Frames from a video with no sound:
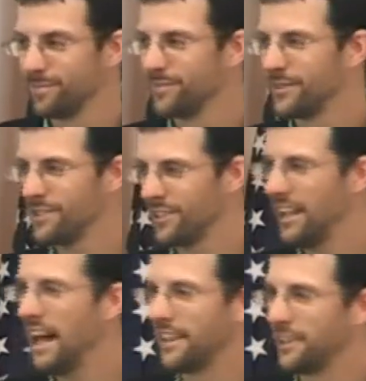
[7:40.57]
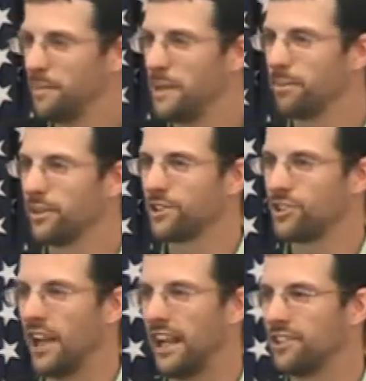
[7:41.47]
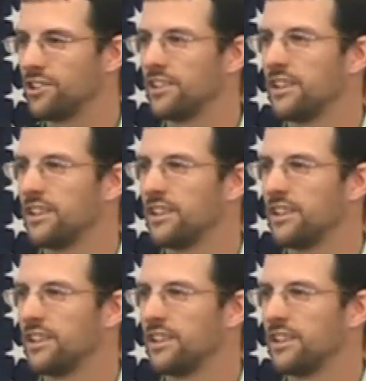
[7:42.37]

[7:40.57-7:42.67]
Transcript: There's a lot that people exchange